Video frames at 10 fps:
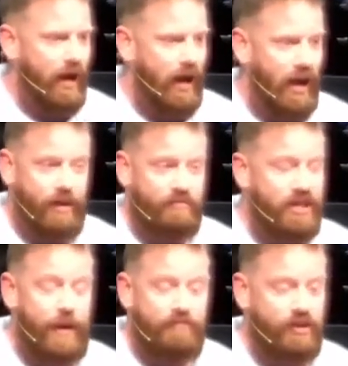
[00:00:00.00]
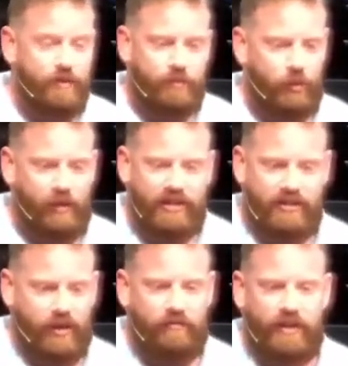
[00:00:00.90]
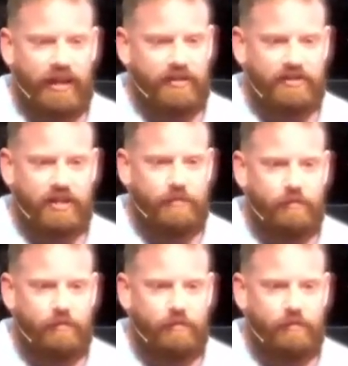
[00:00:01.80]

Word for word: I am tempted to put myself in that seat,